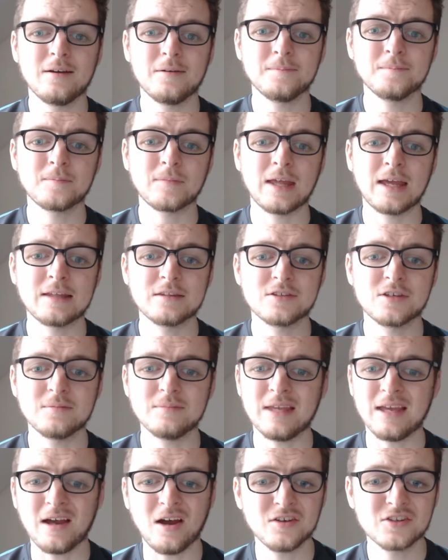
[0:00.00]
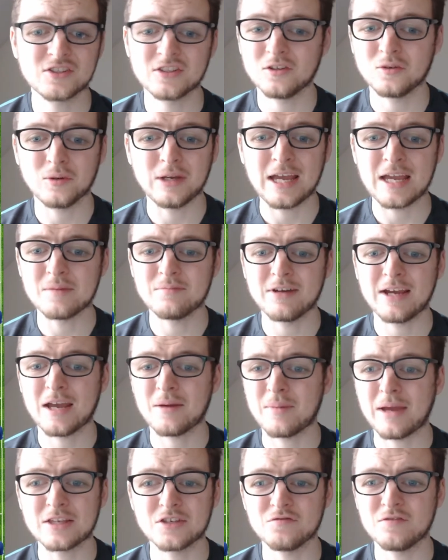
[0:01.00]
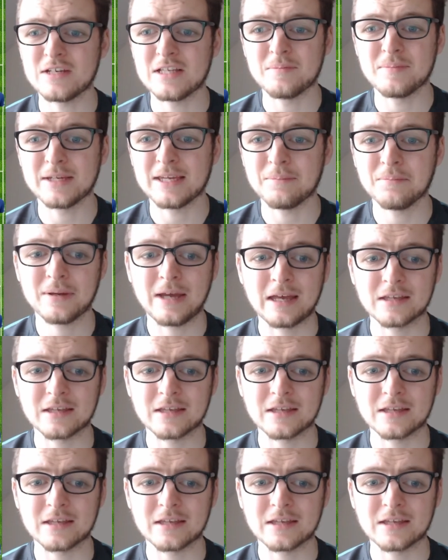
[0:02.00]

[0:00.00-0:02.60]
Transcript: created for a Chelsea player in quite a while.